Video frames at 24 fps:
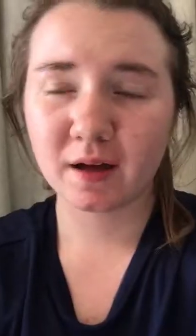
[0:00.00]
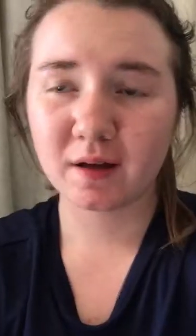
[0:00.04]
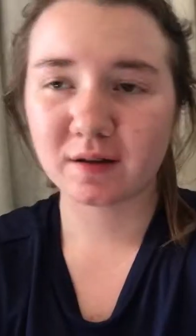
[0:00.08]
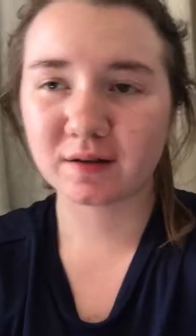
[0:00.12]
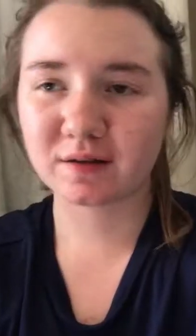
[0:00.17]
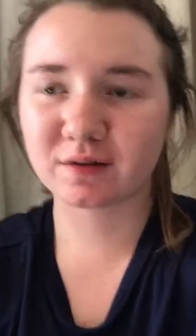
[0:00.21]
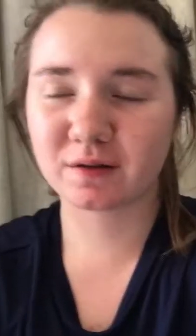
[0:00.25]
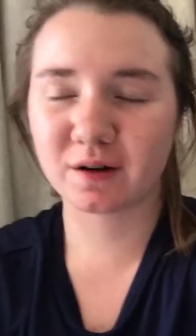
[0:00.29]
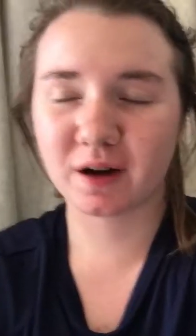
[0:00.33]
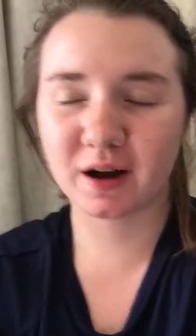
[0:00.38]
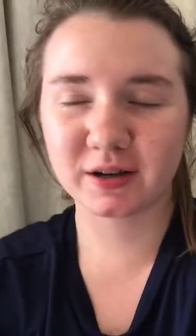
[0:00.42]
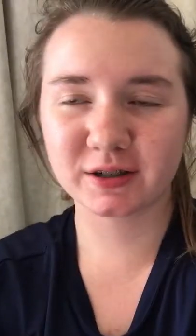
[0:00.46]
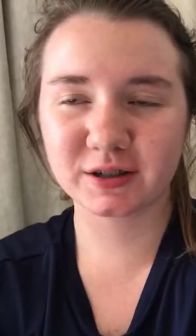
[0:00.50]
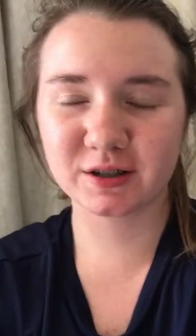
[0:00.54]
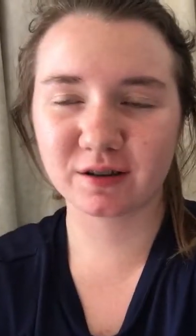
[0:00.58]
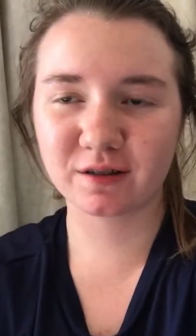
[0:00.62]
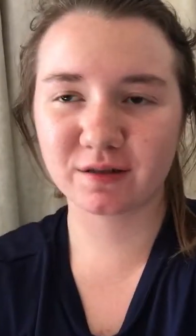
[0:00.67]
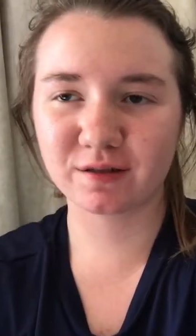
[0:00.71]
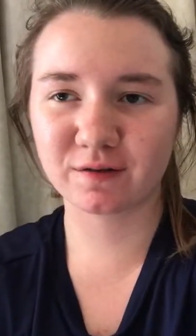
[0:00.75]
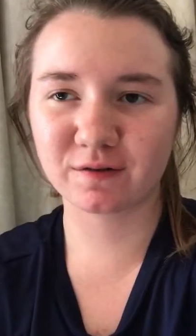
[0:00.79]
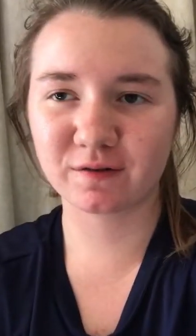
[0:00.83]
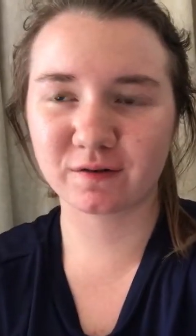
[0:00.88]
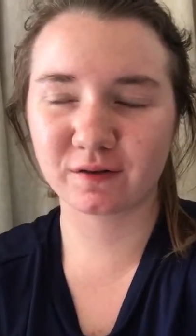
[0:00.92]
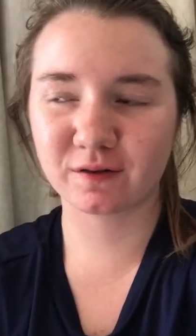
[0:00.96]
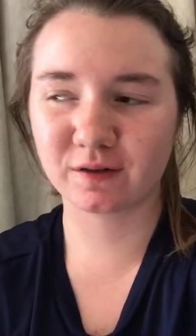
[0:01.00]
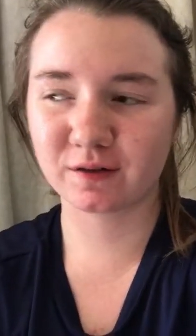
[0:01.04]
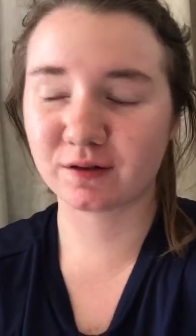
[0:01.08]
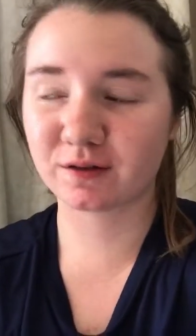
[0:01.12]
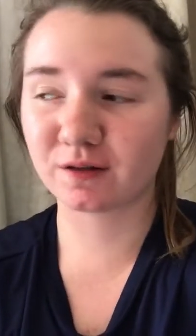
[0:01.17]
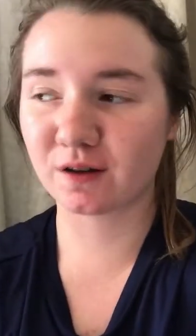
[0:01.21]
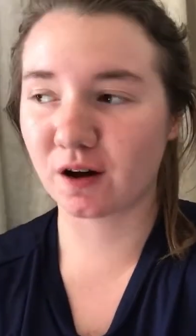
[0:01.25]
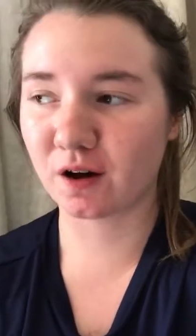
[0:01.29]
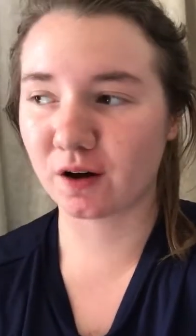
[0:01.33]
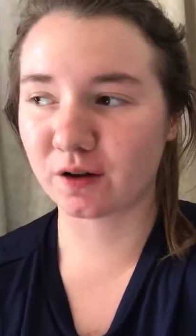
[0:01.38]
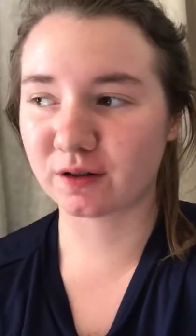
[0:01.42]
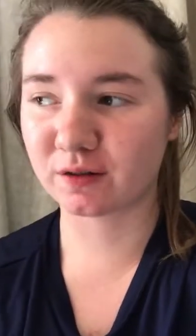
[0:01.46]
So I just
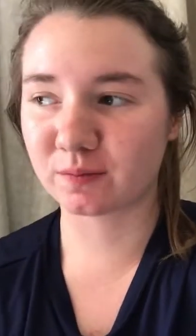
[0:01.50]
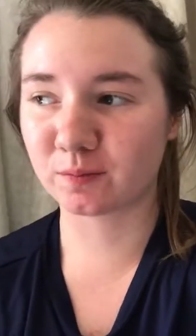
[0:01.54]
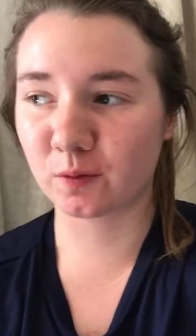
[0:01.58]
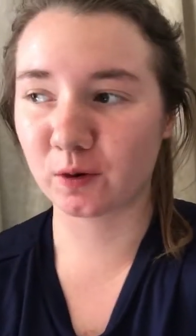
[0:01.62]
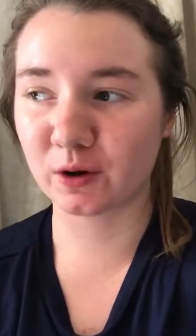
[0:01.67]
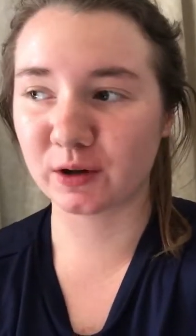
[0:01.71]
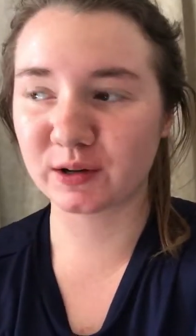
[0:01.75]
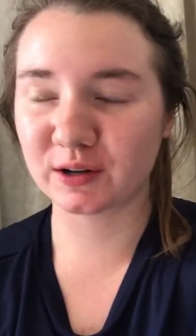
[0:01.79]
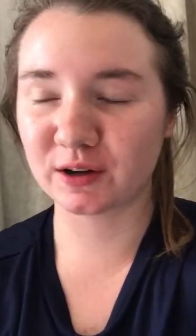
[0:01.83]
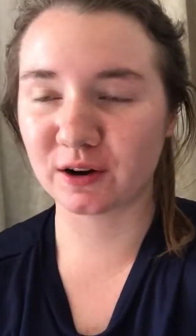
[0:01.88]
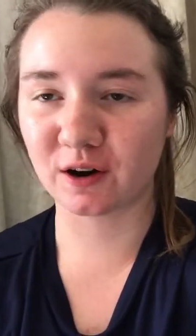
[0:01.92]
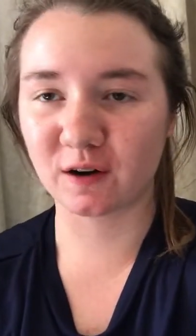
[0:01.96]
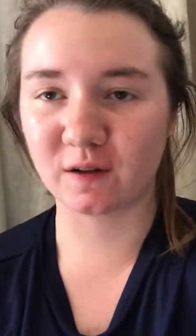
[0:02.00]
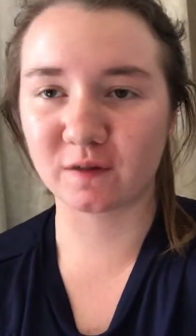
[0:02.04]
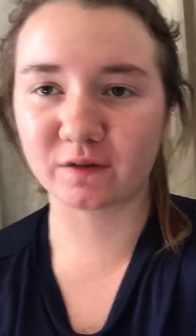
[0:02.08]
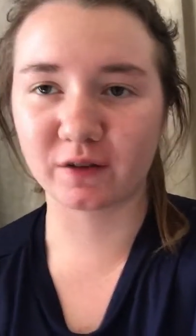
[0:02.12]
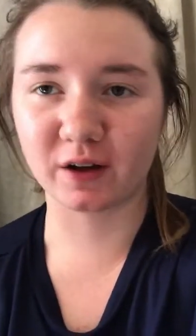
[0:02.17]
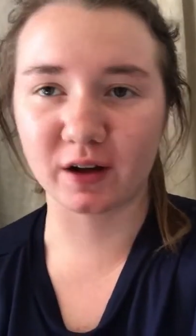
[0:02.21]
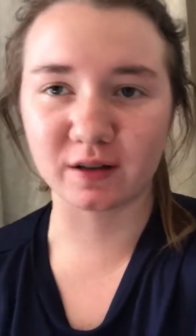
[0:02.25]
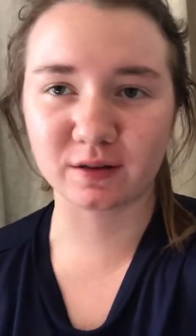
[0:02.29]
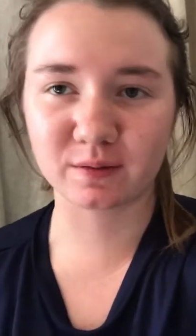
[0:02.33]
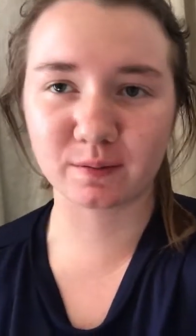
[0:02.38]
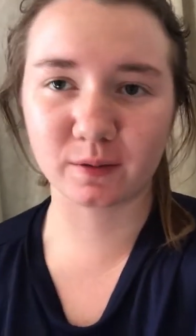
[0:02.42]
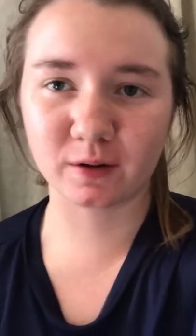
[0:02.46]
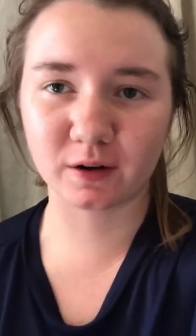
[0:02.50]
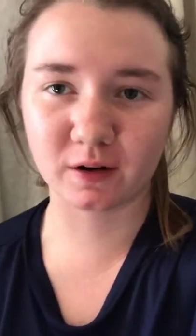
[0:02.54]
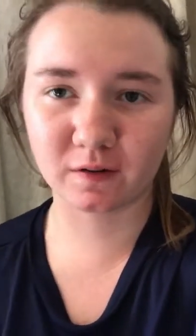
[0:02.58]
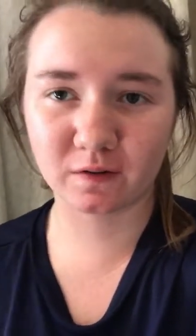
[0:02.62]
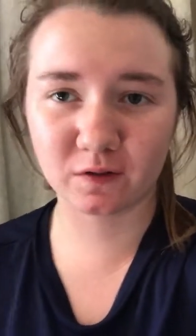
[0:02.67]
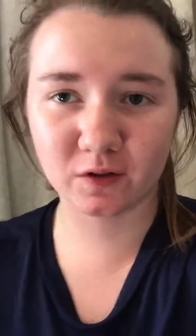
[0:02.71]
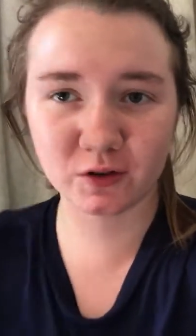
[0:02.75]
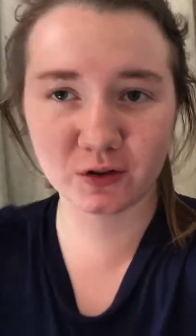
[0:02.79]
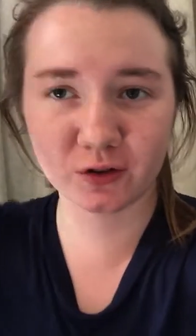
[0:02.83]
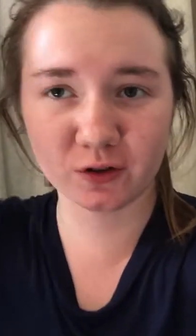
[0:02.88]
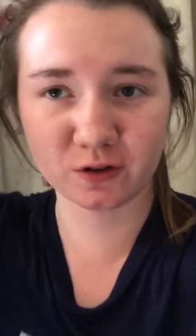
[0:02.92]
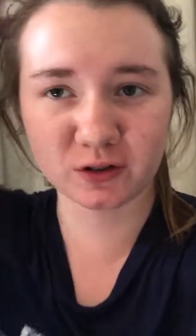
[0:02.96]
saw a spoiler on Facebook
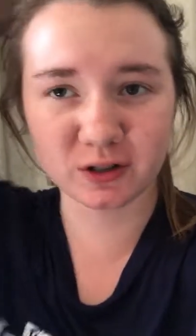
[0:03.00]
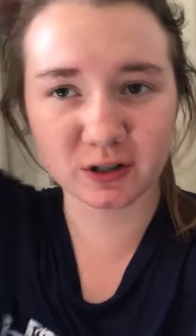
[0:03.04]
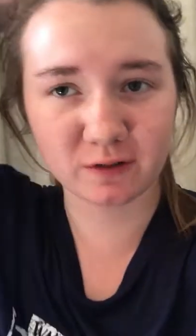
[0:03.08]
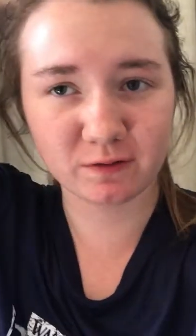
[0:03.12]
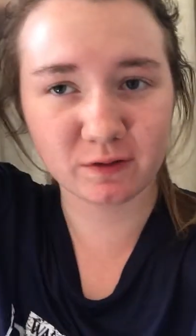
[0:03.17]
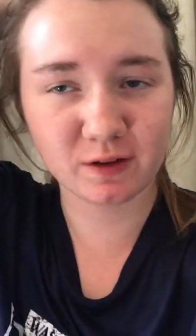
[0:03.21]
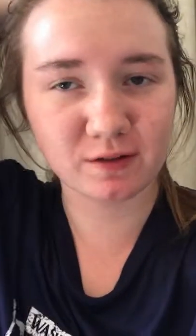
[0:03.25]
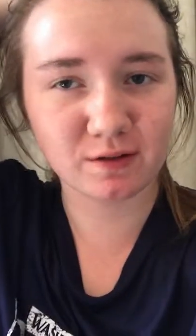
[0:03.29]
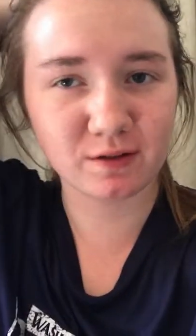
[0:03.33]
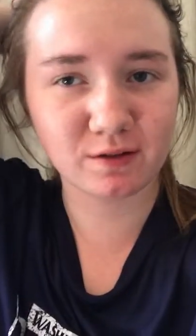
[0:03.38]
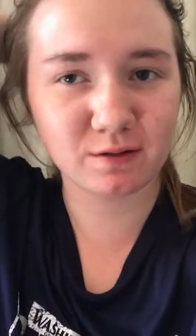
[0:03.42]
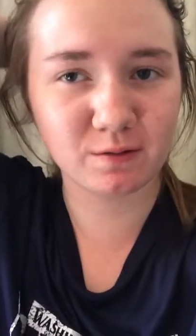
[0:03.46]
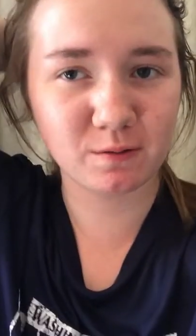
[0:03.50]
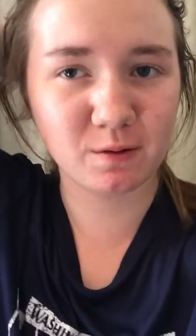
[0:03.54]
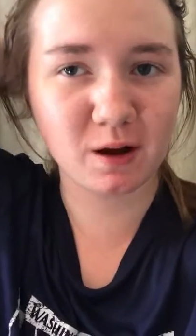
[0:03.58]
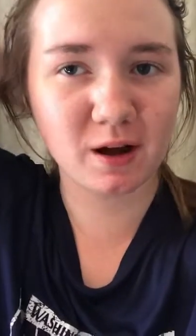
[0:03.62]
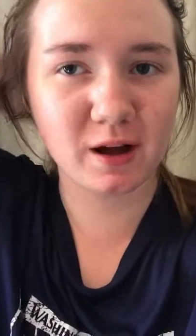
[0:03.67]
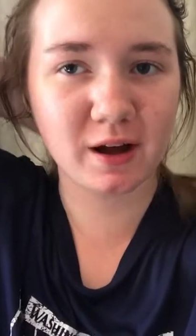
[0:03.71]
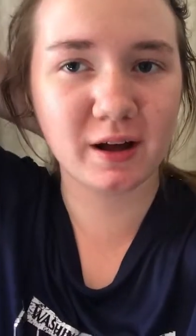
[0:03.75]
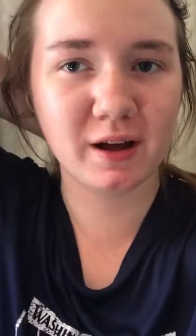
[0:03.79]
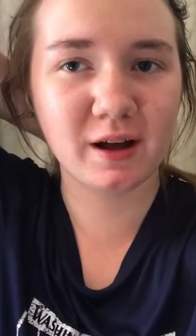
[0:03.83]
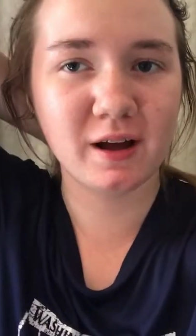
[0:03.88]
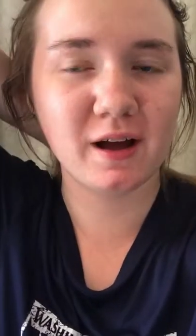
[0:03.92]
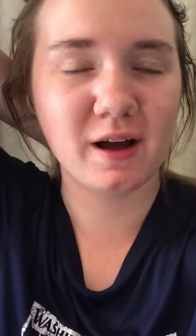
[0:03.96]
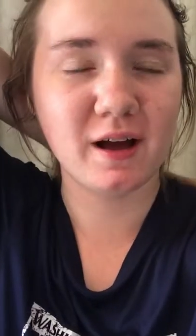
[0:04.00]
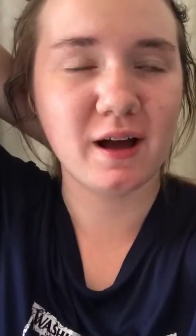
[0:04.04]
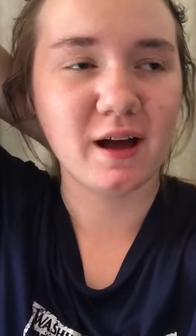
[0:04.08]
for thirteen reasons why,